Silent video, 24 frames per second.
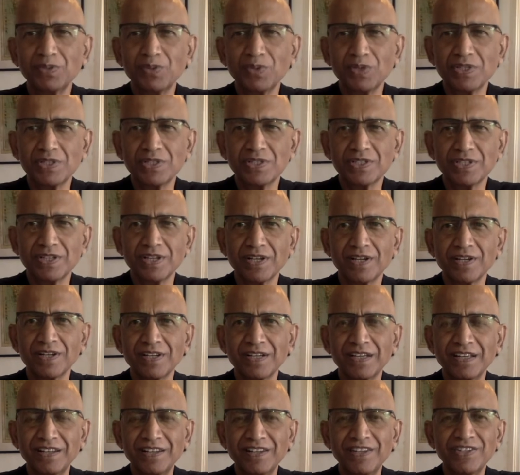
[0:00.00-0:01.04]
was
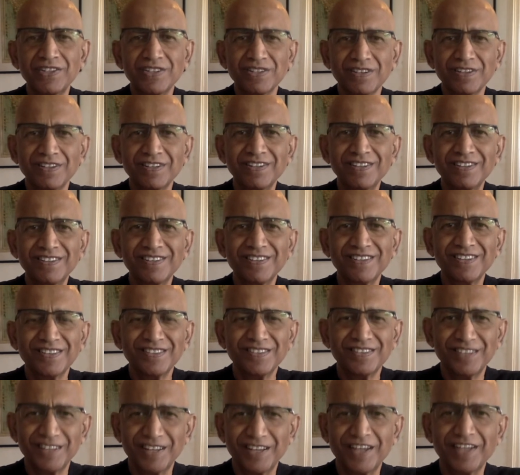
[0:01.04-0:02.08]
initially
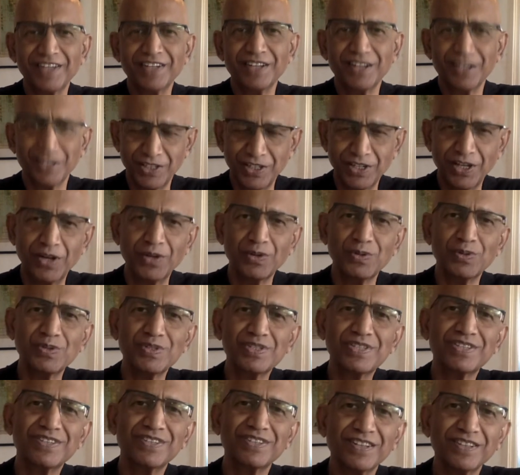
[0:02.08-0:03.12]
they had
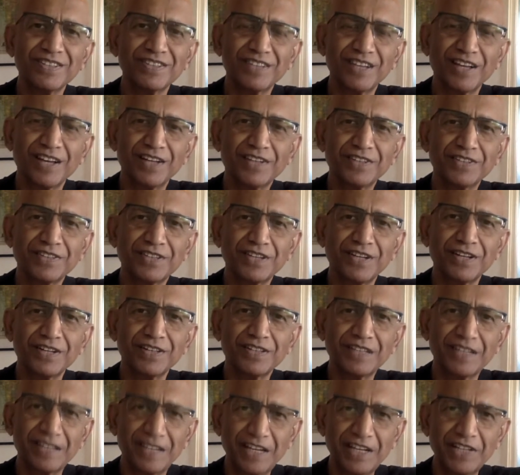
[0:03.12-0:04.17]
announced that
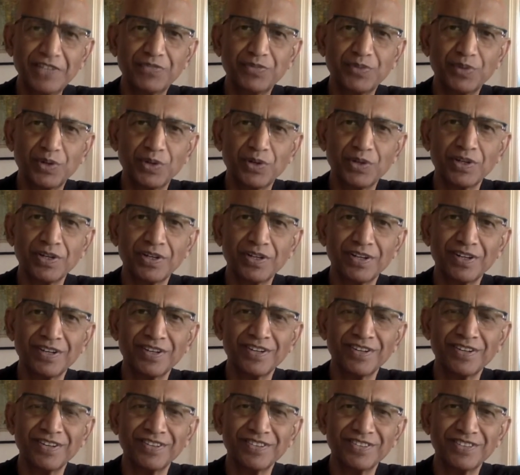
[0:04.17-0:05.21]
the gate
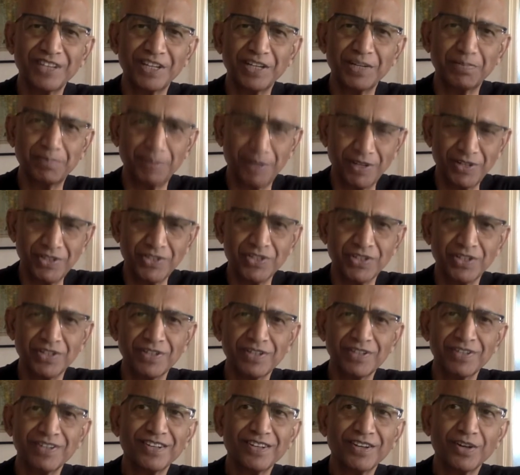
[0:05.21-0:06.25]
for the departure
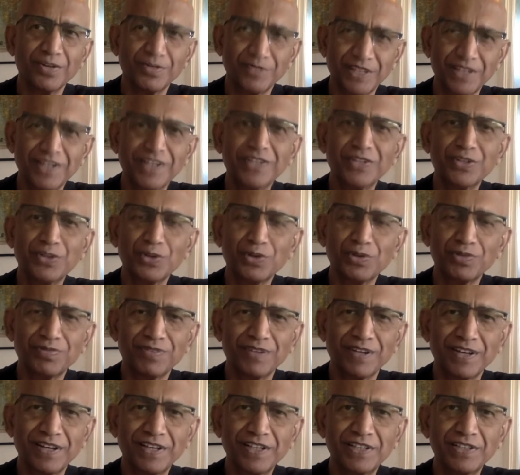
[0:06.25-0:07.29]
of that Indigo
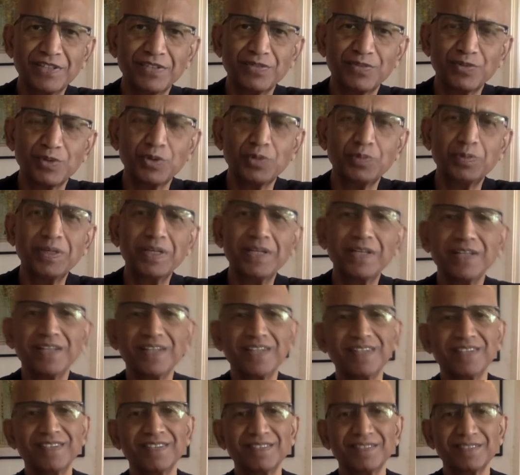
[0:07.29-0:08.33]
flight would be
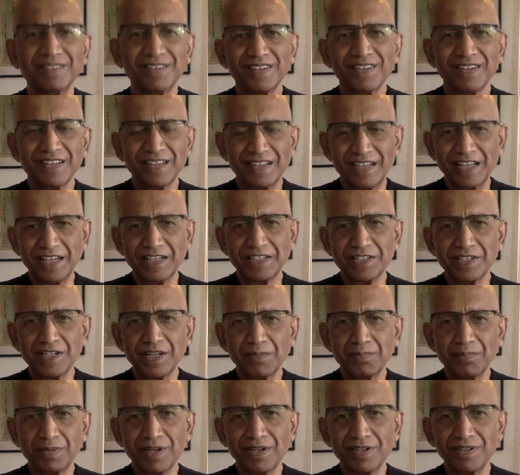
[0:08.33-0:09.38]
in gate
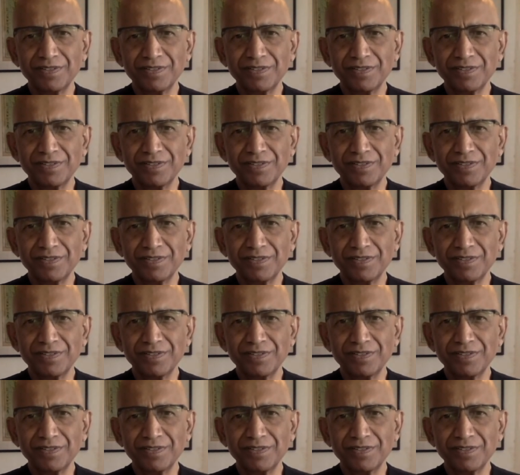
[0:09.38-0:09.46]
number